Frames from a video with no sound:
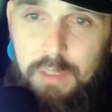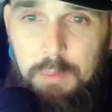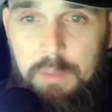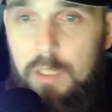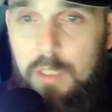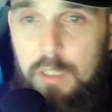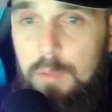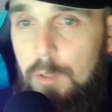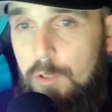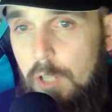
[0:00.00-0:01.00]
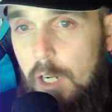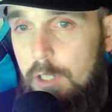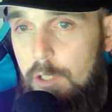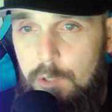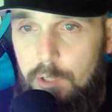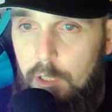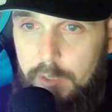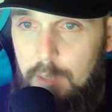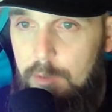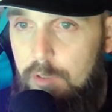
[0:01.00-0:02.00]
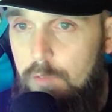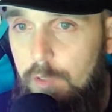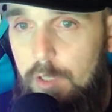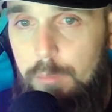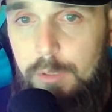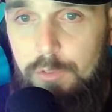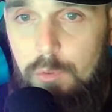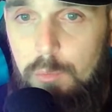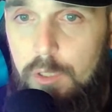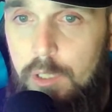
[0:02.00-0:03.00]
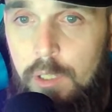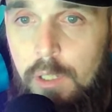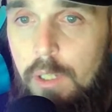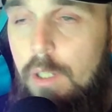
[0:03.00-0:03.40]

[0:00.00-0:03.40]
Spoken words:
Tim Tebow tried to do the Logan Thomas and failed miserably.